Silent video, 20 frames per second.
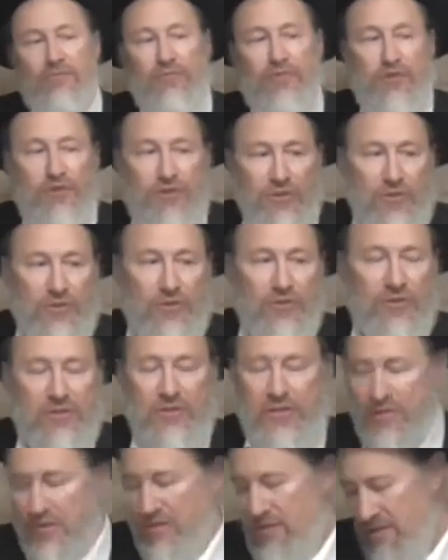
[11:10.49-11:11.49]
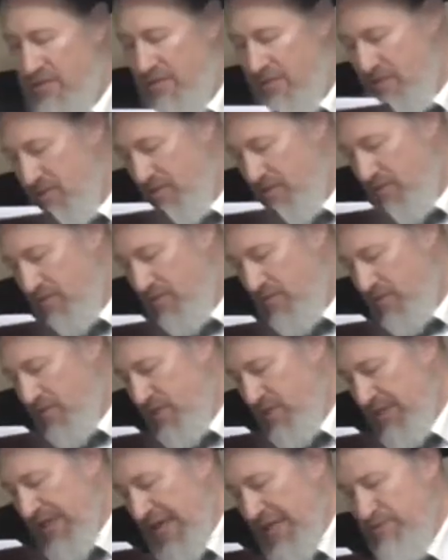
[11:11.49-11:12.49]
produce,
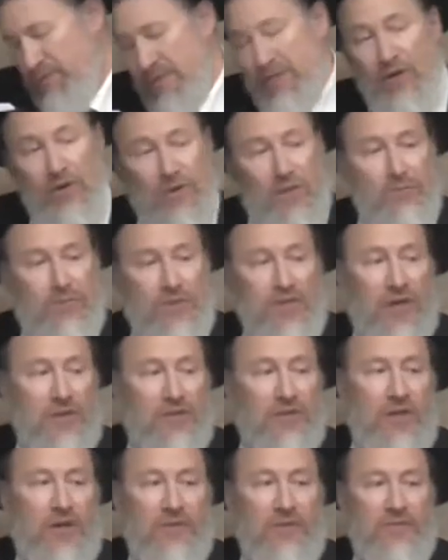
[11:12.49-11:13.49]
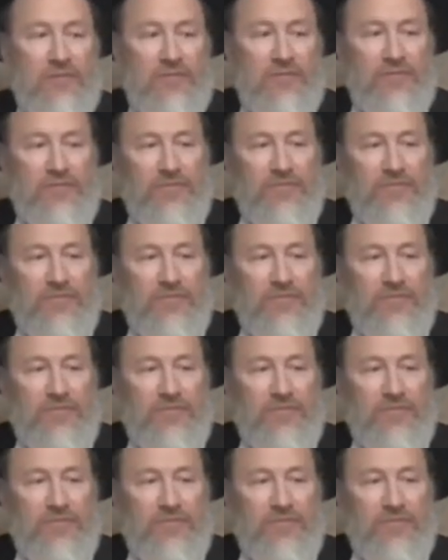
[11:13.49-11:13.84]
will not be ola biyado.